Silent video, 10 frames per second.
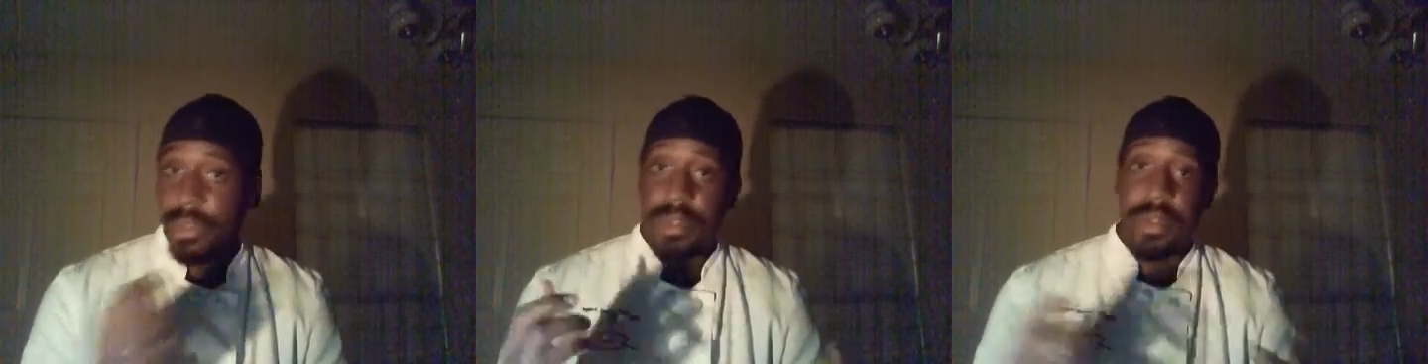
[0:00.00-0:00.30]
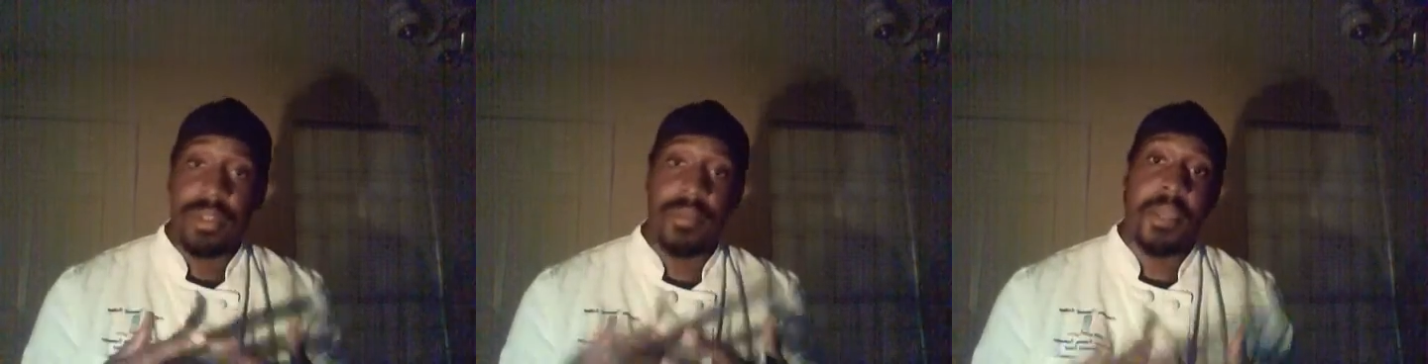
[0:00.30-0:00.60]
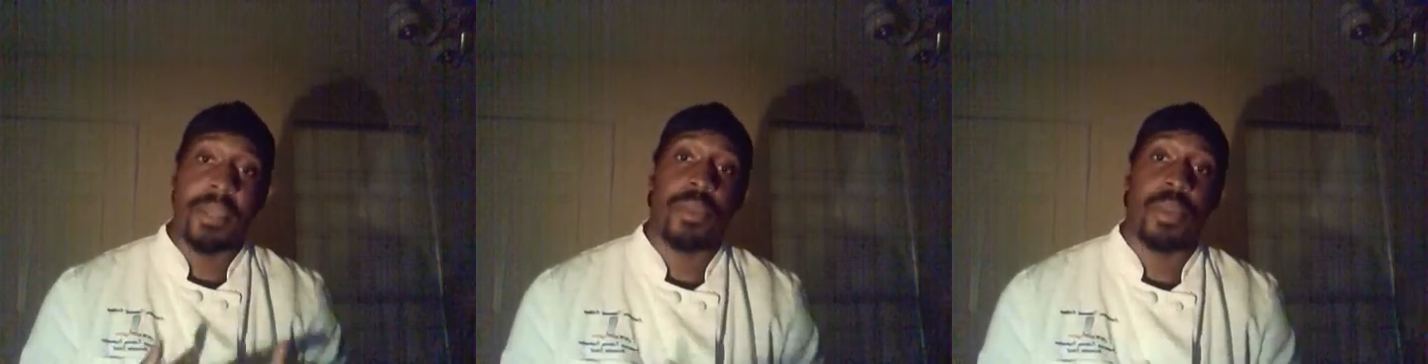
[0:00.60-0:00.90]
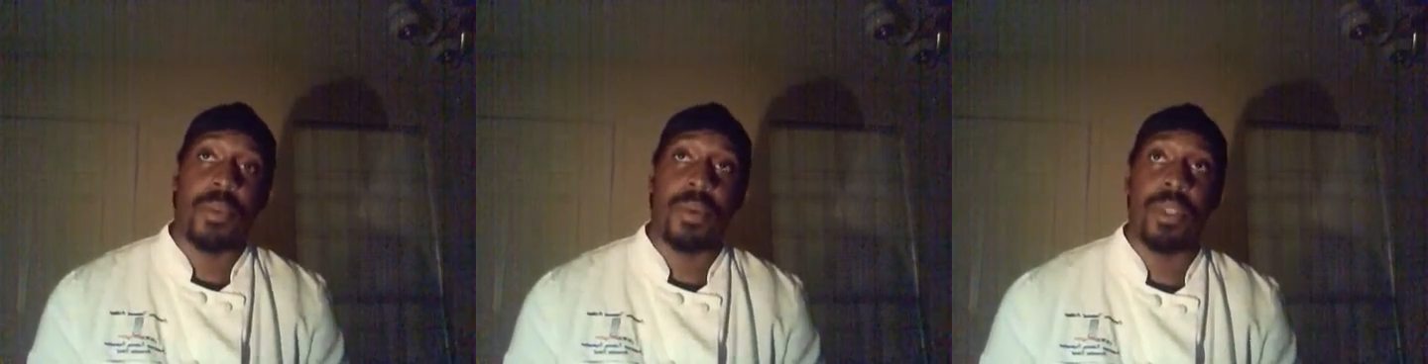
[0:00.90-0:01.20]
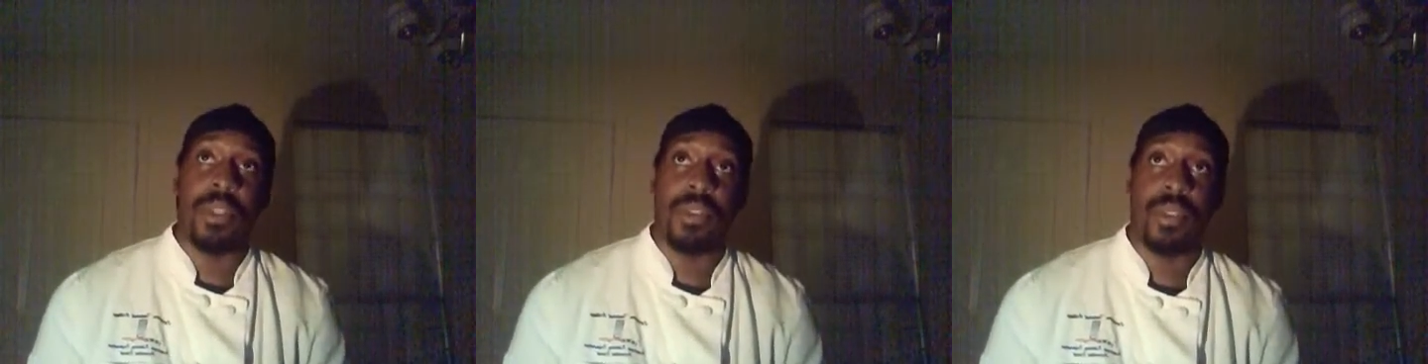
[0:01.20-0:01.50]
starting to mix with the
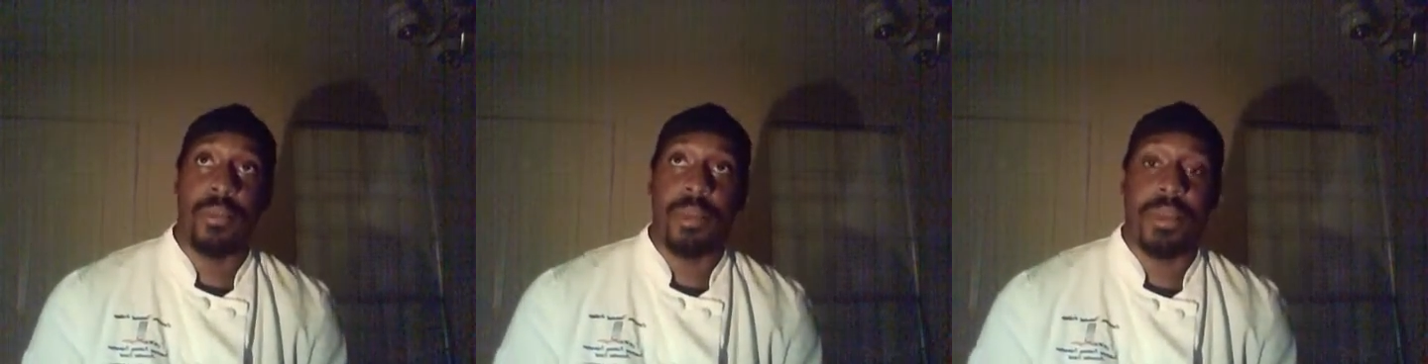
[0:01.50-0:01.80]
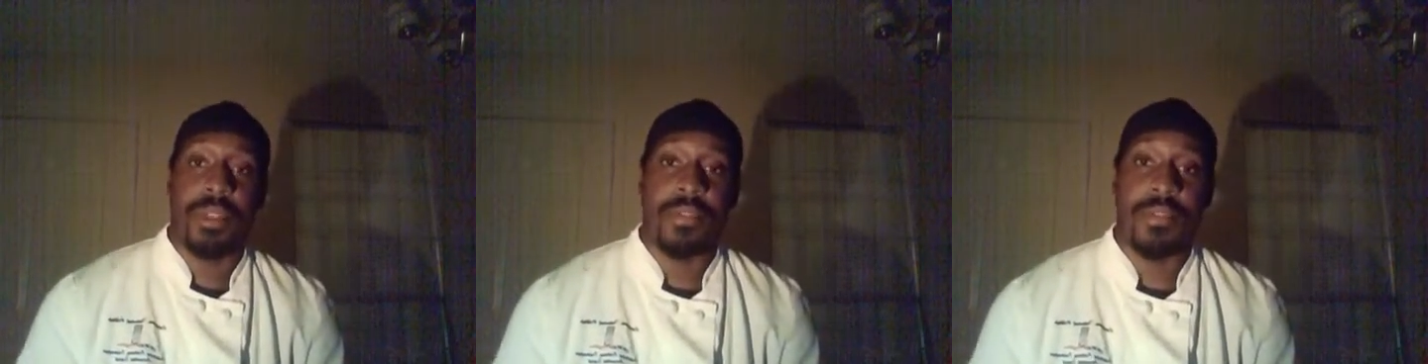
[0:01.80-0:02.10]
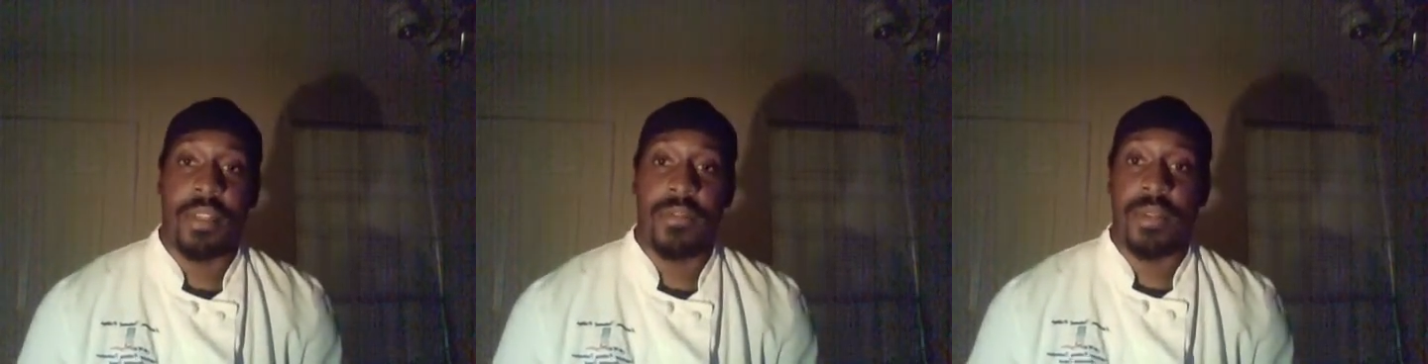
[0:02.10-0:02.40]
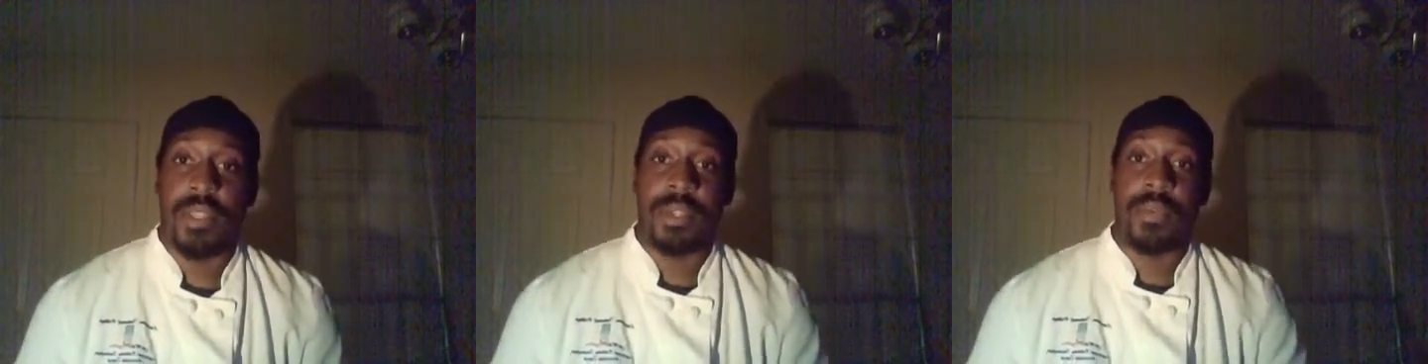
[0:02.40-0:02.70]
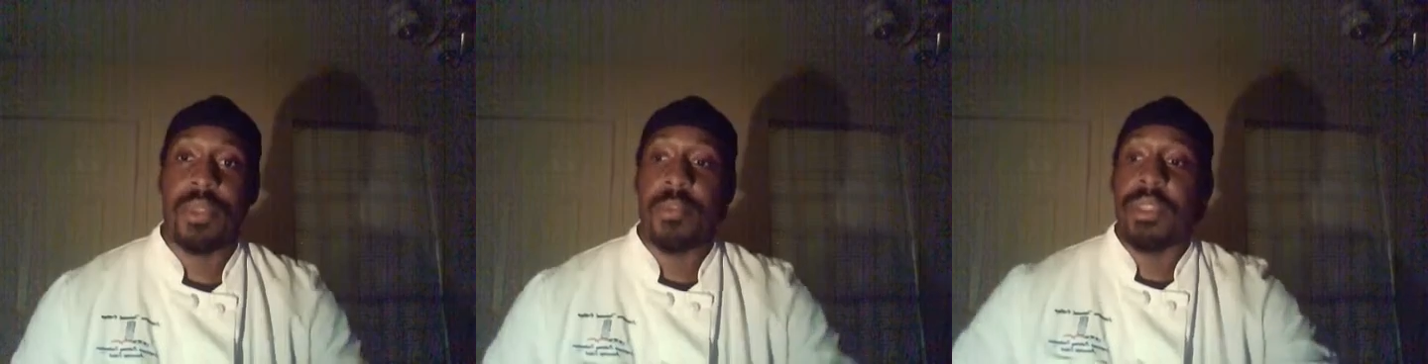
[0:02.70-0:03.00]
proteins, and they're building flavor, and
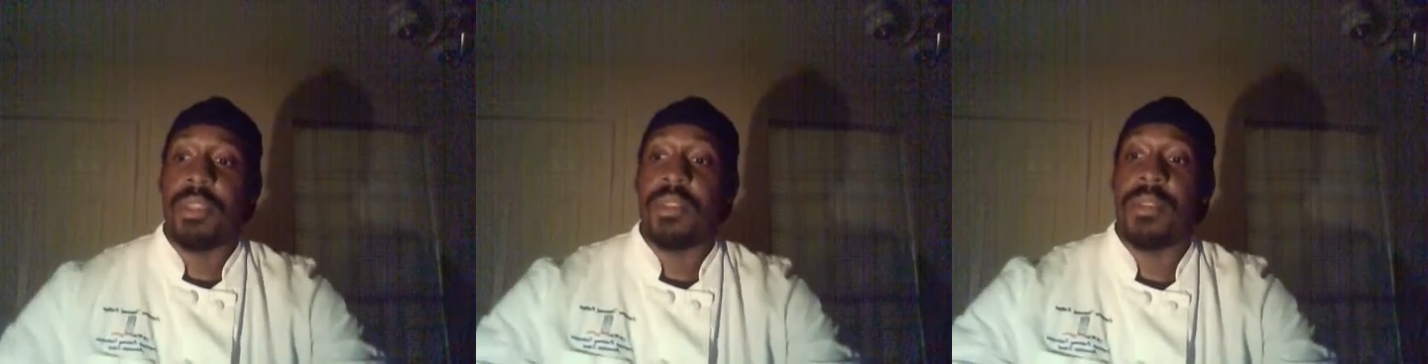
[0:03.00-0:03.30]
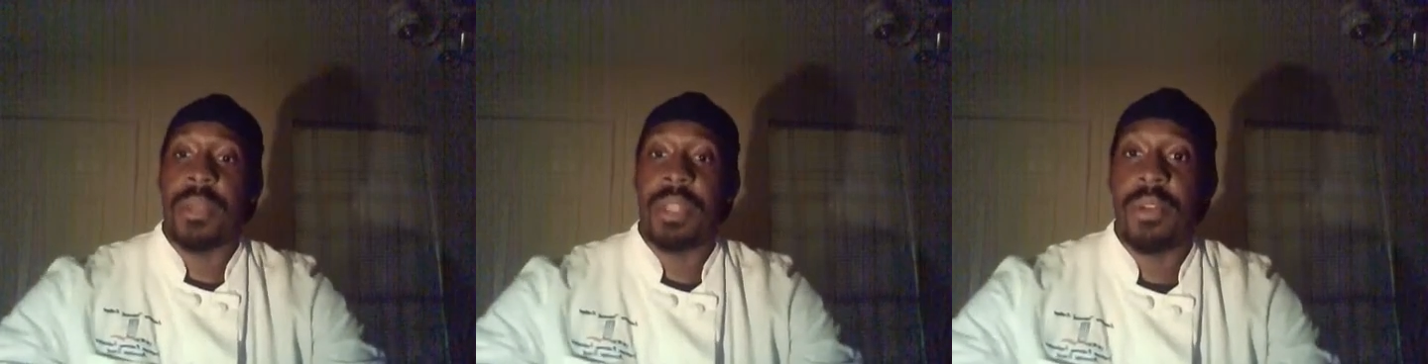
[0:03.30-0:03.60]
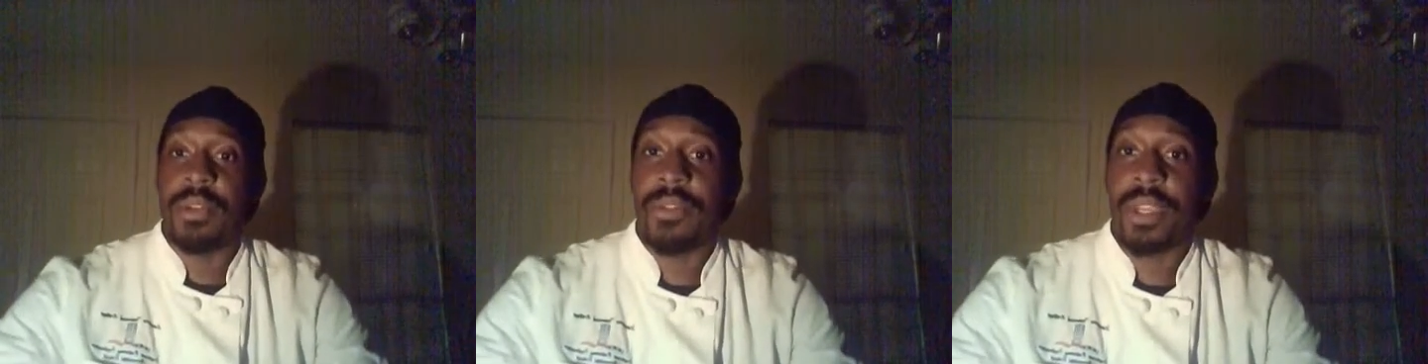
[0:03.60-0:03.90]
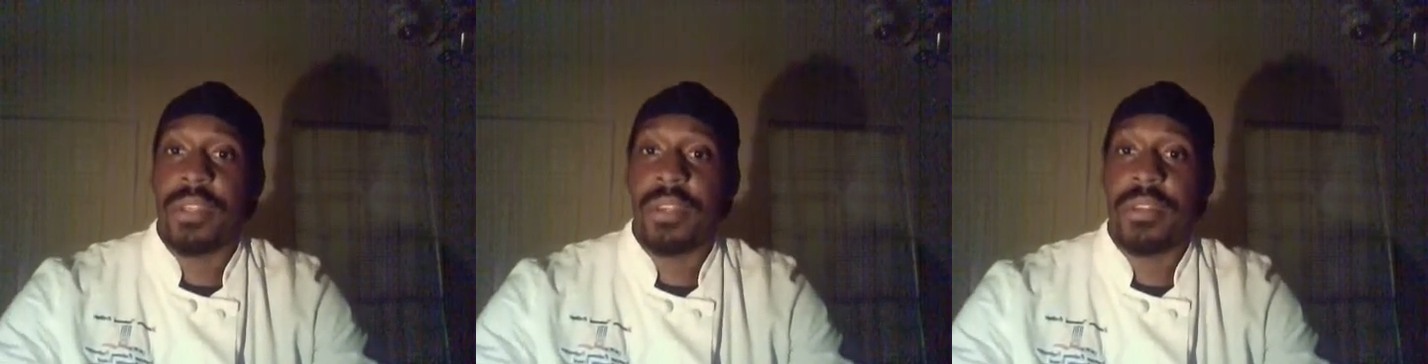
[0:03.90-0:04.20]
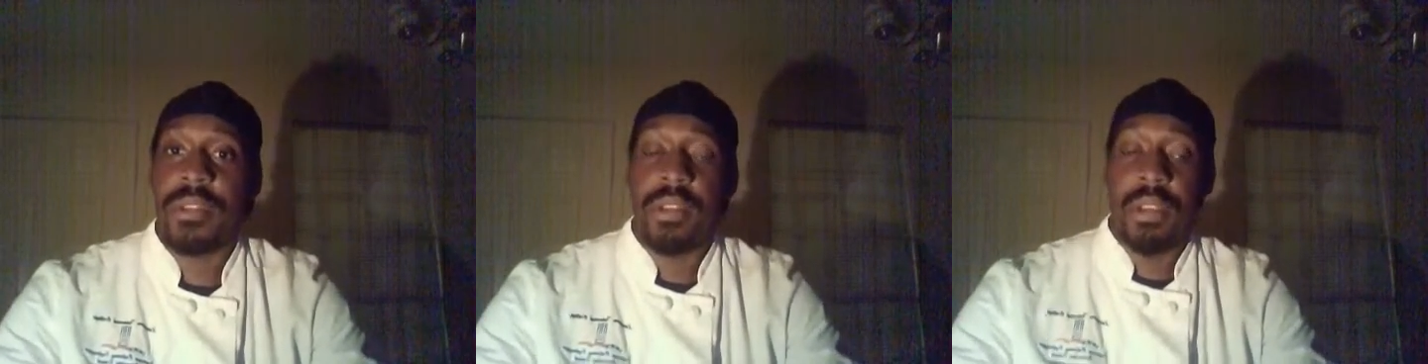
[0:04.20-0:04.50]
that's what the Maillard effect
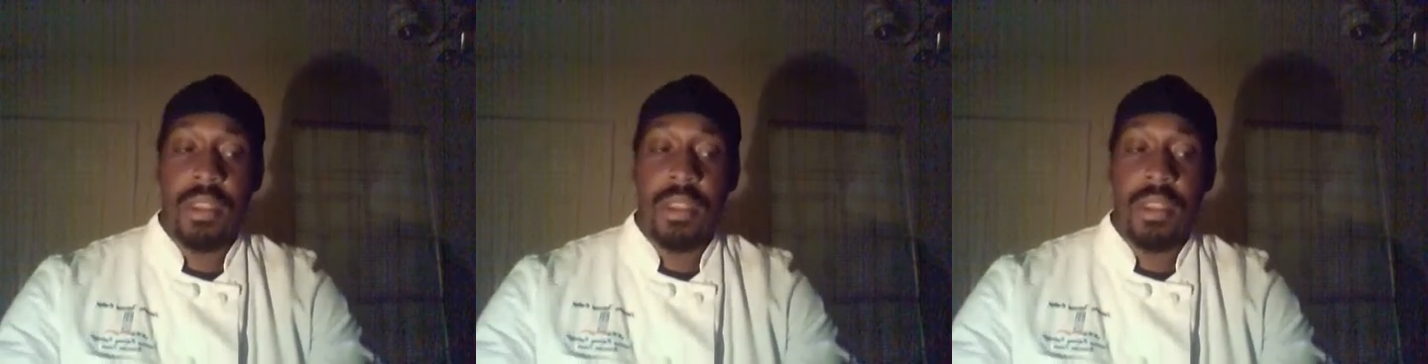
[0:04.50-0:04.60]
is.